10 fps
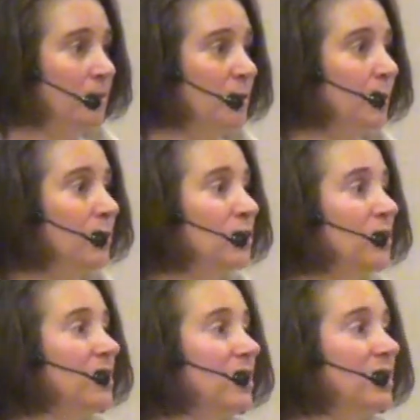The
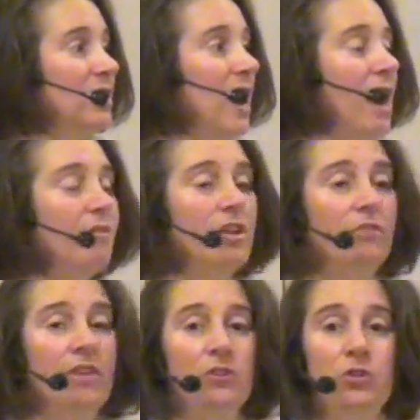person doesn't have
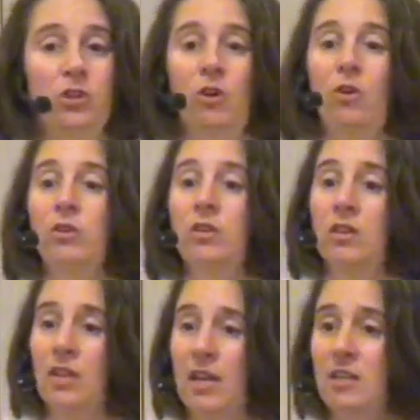enough energy to hold
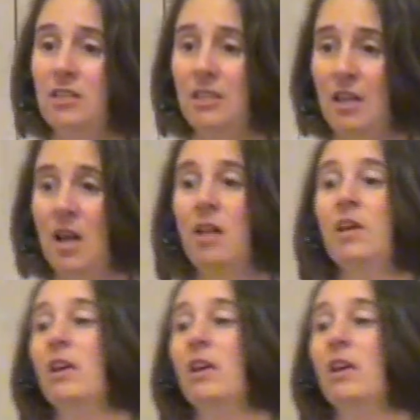it in latency,